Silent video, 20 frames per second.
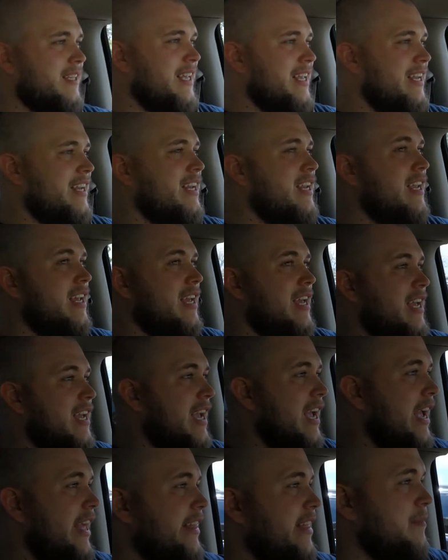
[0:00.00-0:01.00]
in,
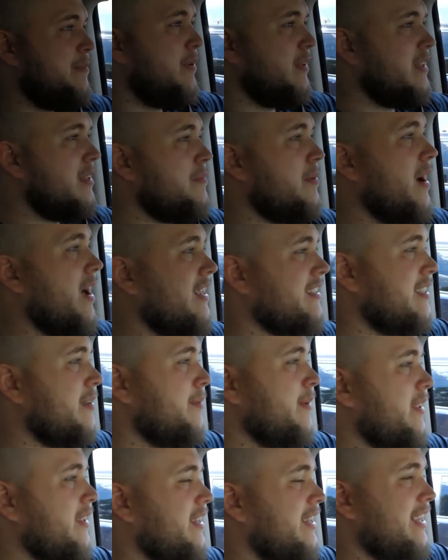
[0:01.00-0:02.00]
and they put the
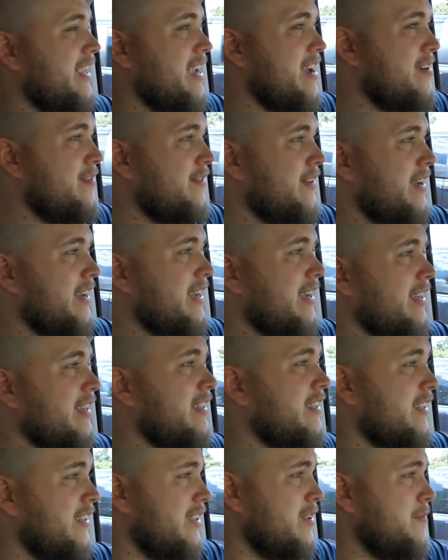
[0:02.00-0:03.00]
possibility of
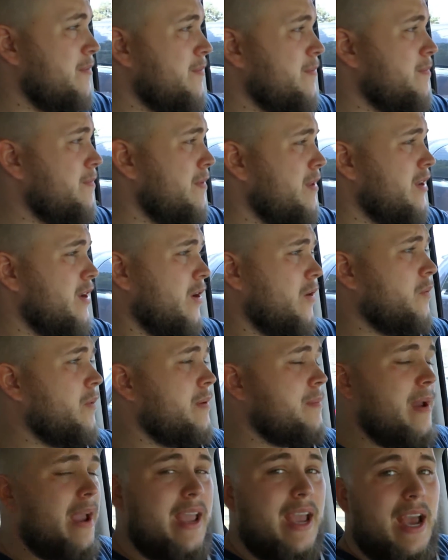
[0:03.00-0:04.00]
you know,
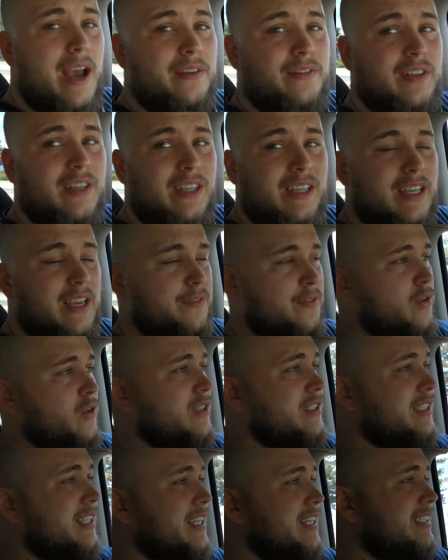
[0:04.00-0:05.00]
we may have to give you a
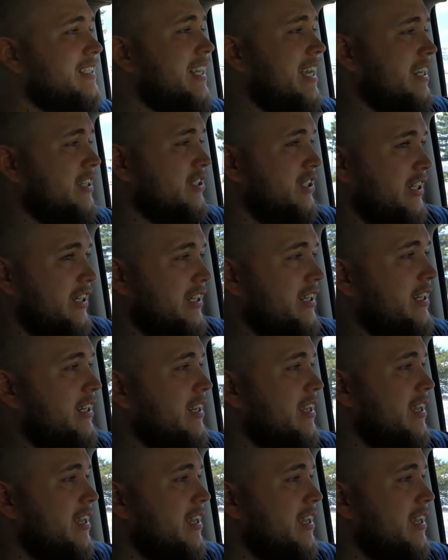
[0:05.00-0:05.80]
C-section.